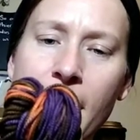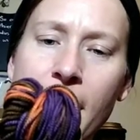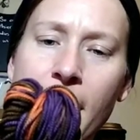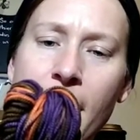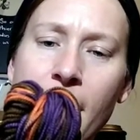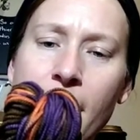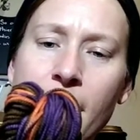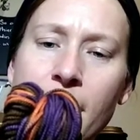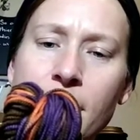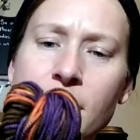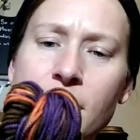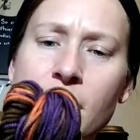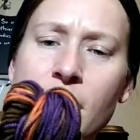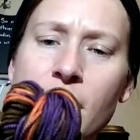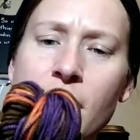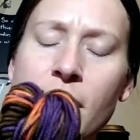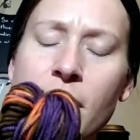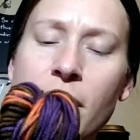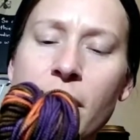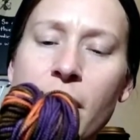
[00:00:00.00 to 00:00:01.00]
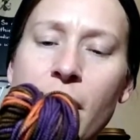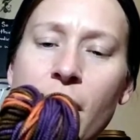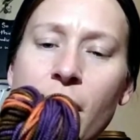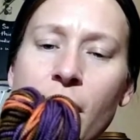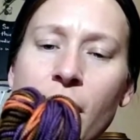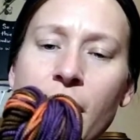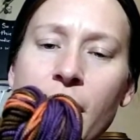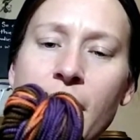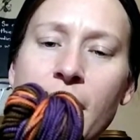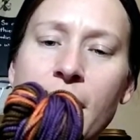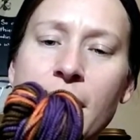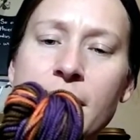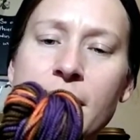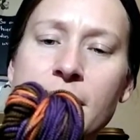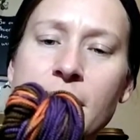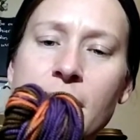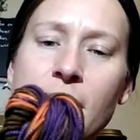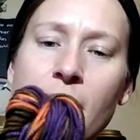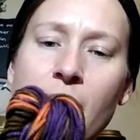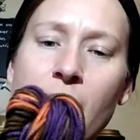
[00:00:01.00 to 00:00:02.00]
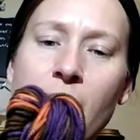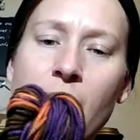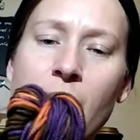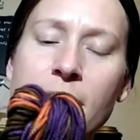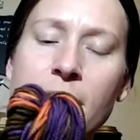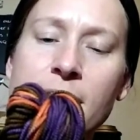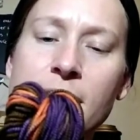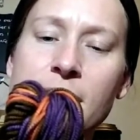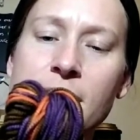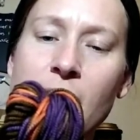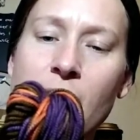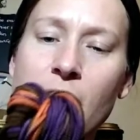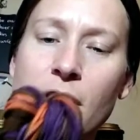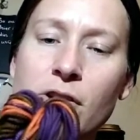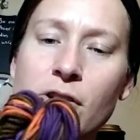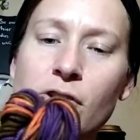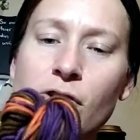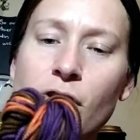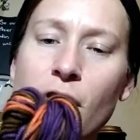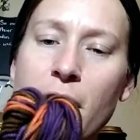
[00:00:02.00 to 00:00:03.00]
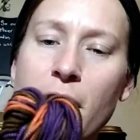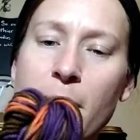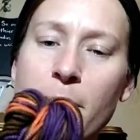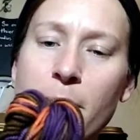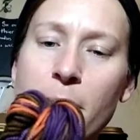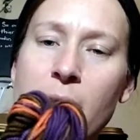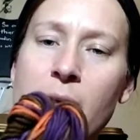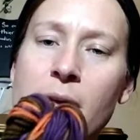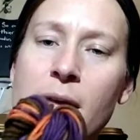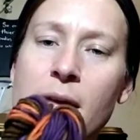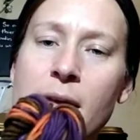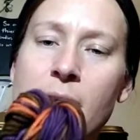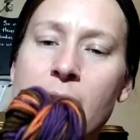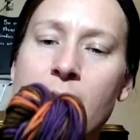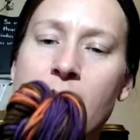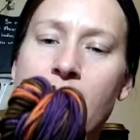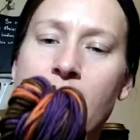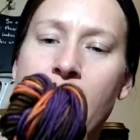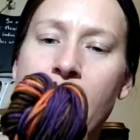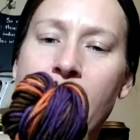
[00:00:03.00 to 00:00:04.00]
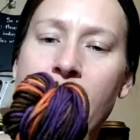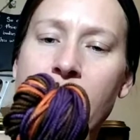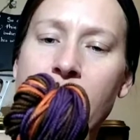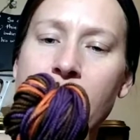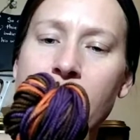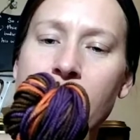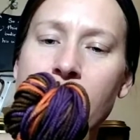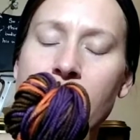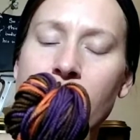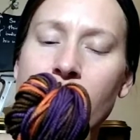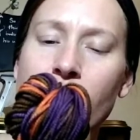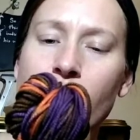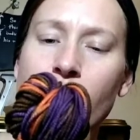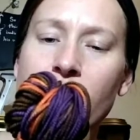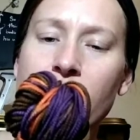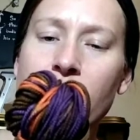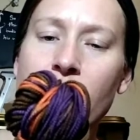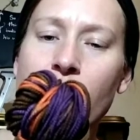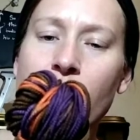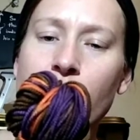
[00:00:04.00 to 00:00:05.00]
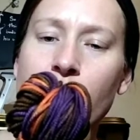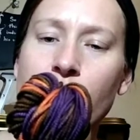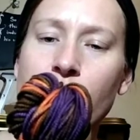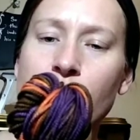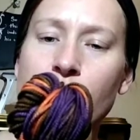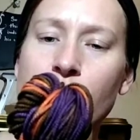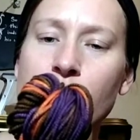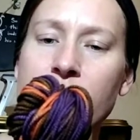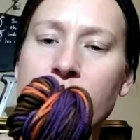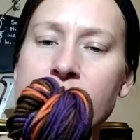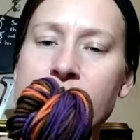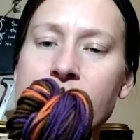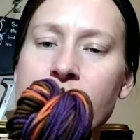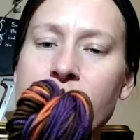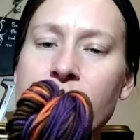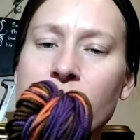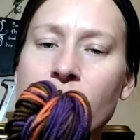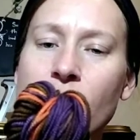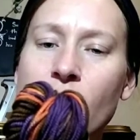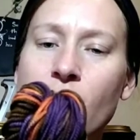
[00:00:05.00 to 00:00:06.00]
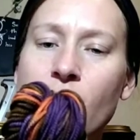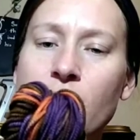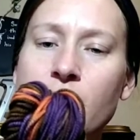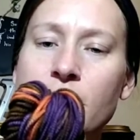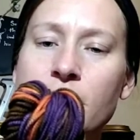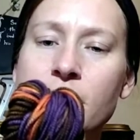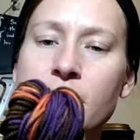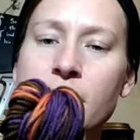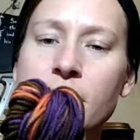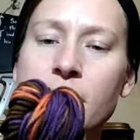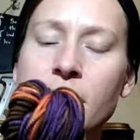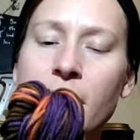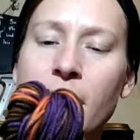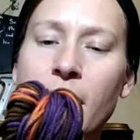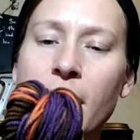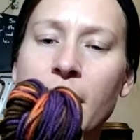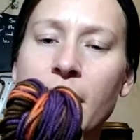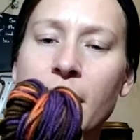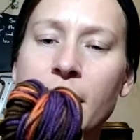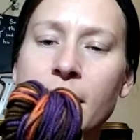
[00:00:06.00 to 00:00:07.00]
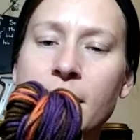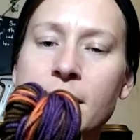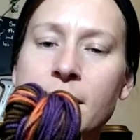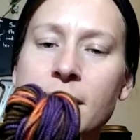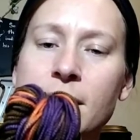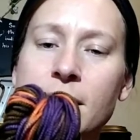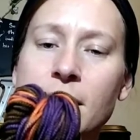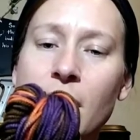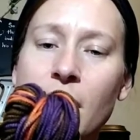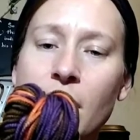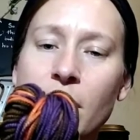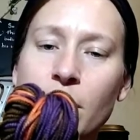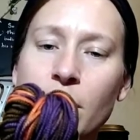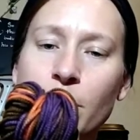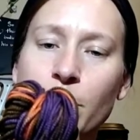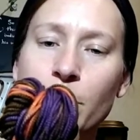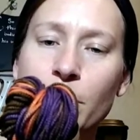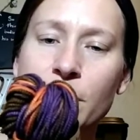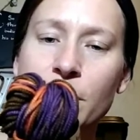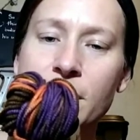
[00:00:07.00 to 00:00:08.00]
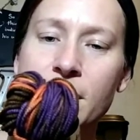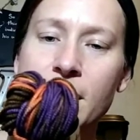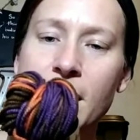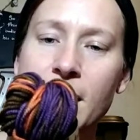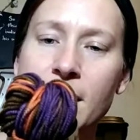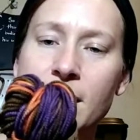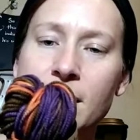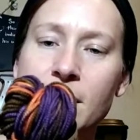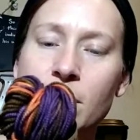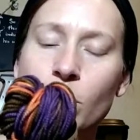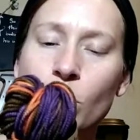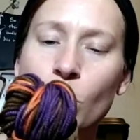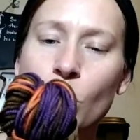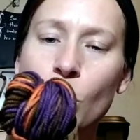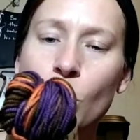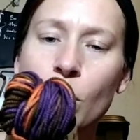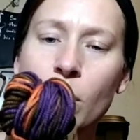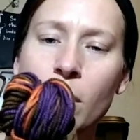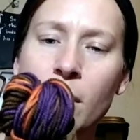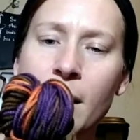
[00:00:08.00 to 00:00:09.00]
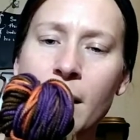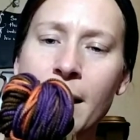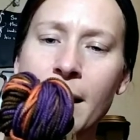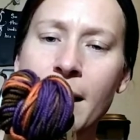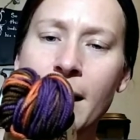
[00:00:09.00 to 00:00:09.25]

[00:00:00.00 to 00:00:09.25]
and there is, uh, this is a 100 gram hank with 127 yards in it. This is 100% wool,